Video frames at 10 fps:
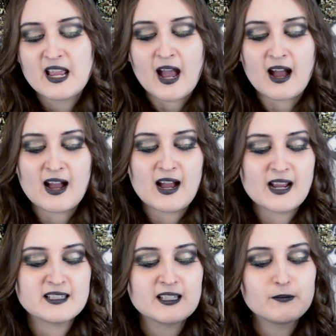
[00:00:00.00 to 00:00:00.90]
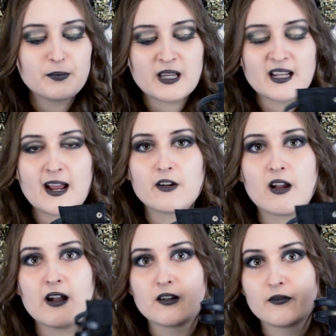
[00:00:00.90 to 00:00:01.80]
I did pick it out
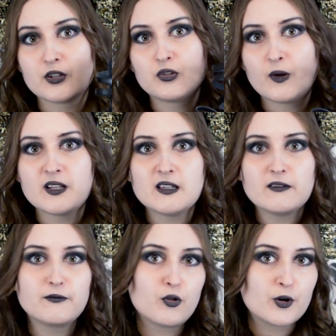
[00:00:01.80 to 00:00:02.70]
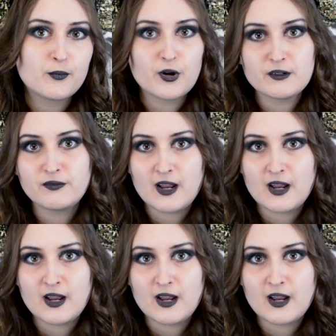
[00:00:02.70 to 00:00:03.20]
of a 24.5